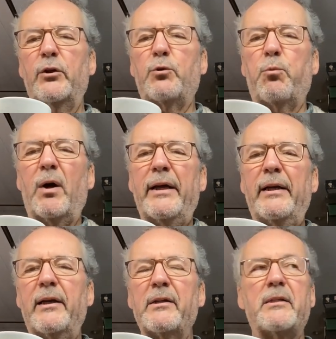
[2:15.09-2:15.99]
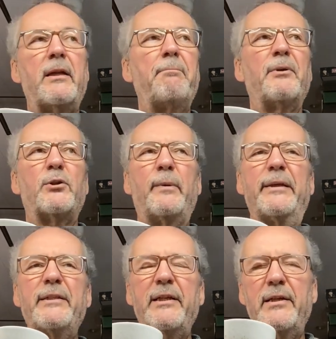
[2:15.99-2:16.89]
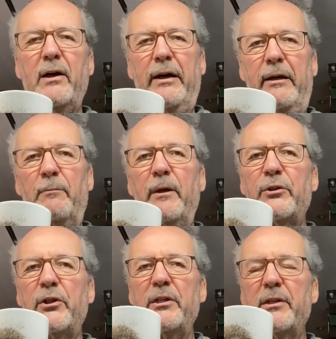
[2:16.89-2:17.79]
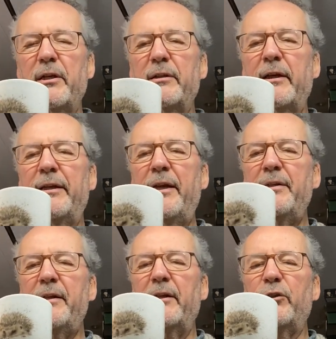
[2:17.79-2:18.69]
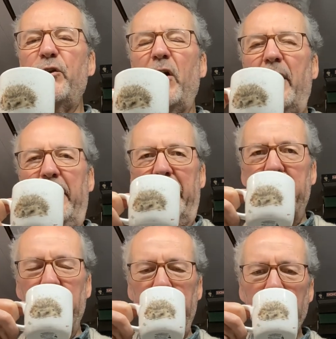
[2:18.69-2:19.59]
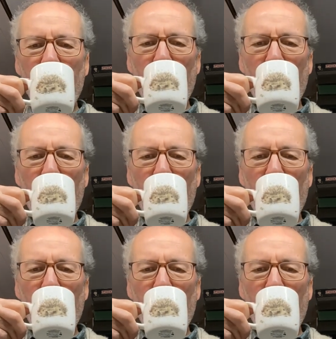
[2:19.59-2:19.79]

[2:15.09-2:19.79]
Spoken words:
Twinings number 29, which is an Indian chai type,